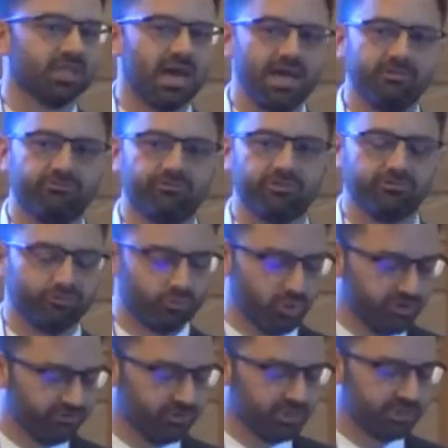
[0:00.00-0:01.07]
life of
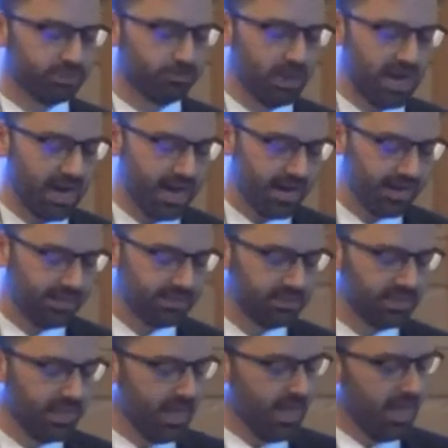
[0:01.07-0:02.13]
privilege
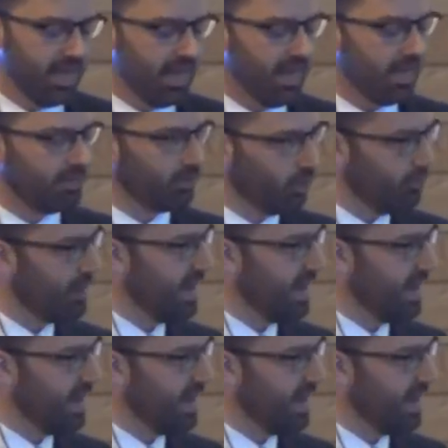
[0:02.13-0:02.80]
behind and